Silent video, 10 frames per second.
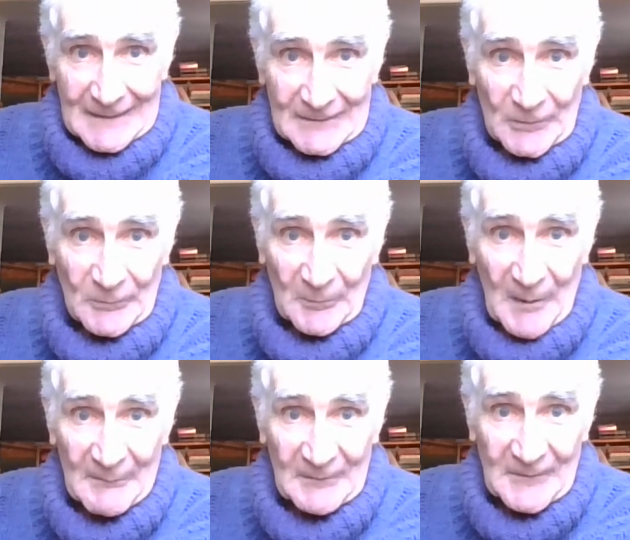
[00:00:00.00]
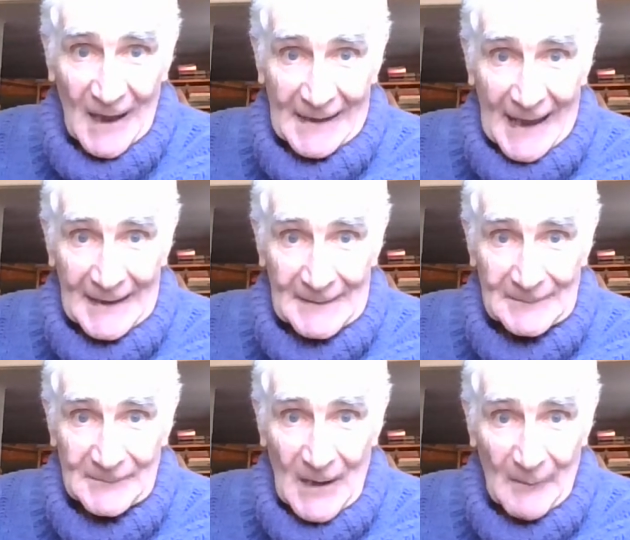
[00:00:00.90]
So we'll probably talk at you.
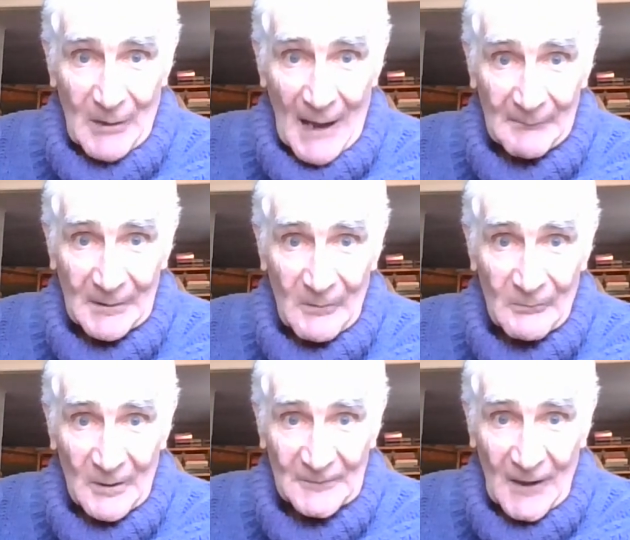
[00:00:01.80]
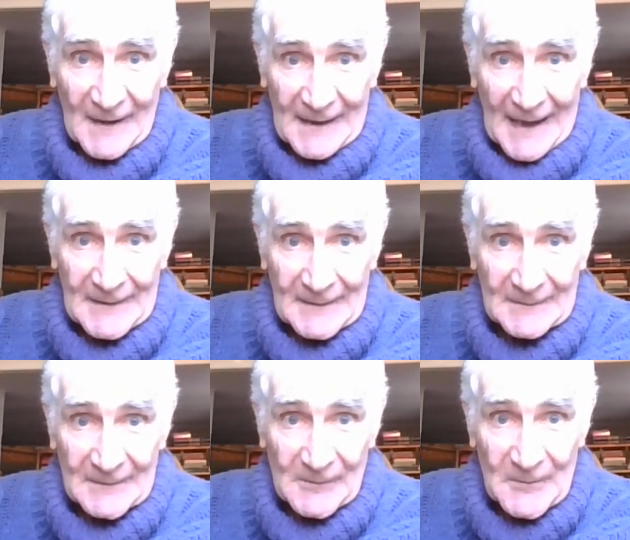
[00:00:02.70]
Not probably. We will talk at you
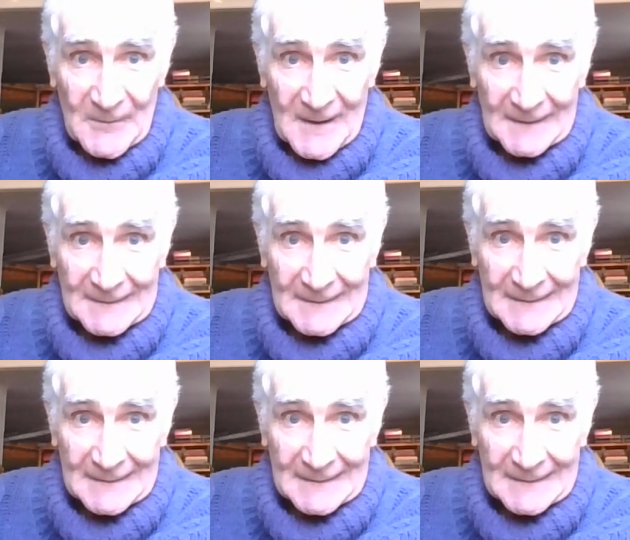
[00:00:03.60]
in the new year.